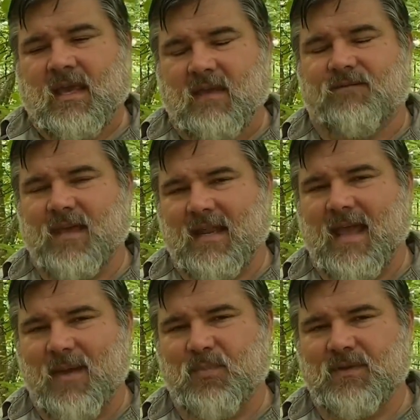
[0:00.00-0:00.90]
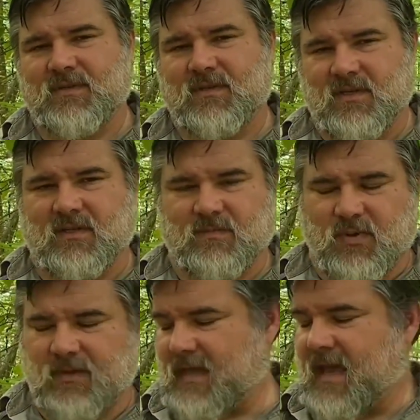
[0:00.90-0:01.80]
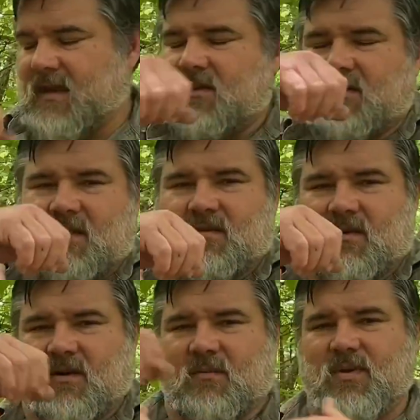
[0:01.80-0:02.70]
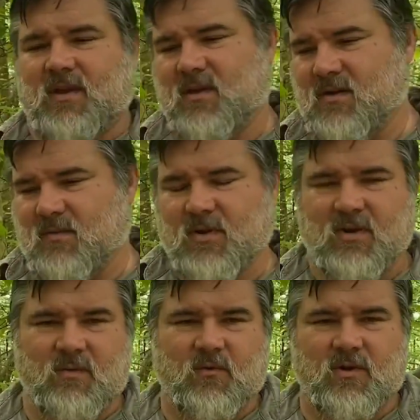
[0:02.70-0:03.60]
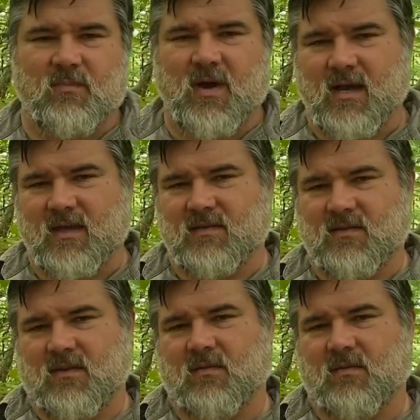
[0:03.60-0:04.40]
If that happens, just put that underneath your armpit or put it in one of your pockets so